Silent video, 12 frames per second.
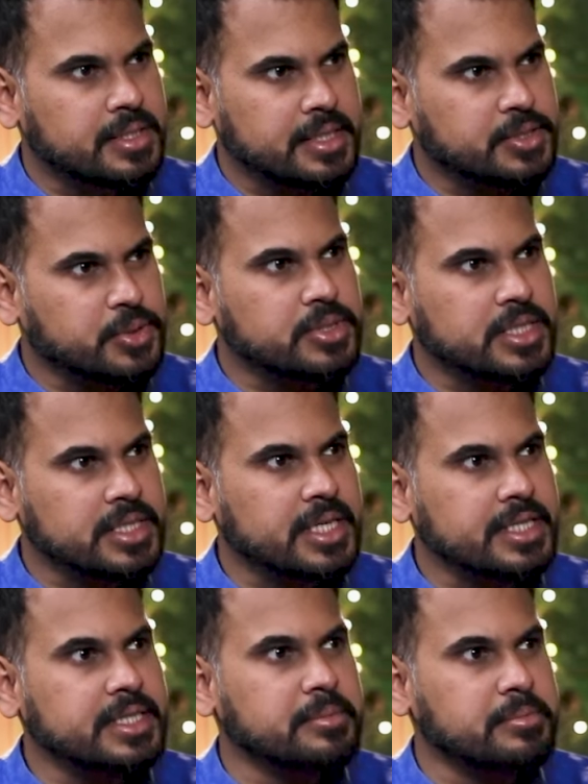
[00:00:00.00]
it shows as a
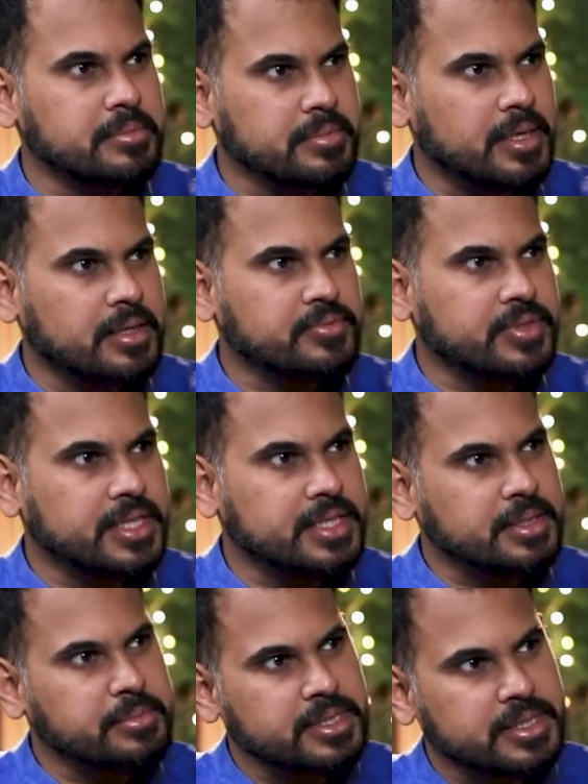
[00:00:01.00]
rhythm. If the
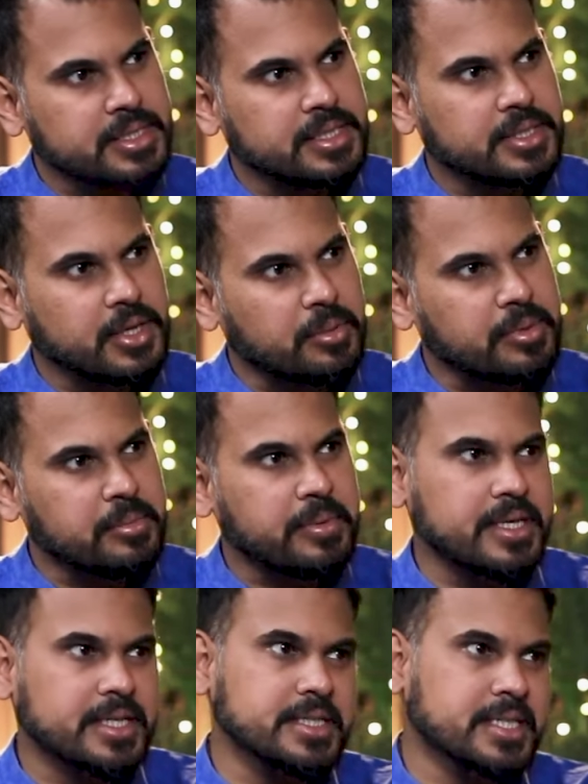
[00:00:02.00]
rhythm is in normal
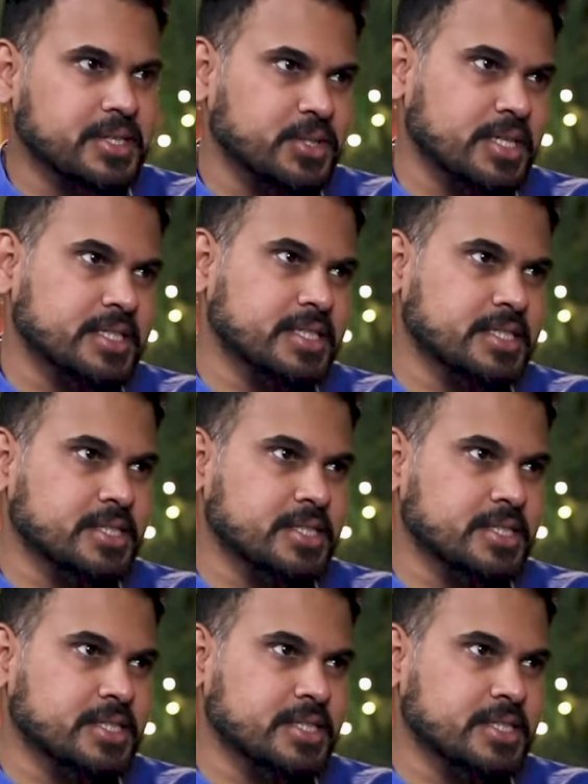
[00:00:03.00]
pattern, then your ECG